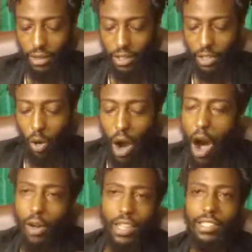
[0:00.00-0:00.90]
So
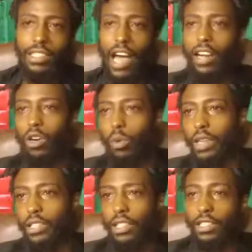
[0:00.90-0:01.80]
all this is not a
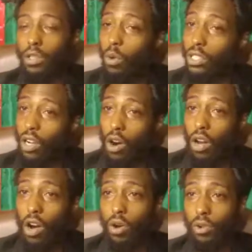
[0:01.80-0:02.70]
coincidence of what's
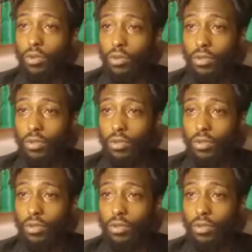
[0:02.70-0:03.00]
going on.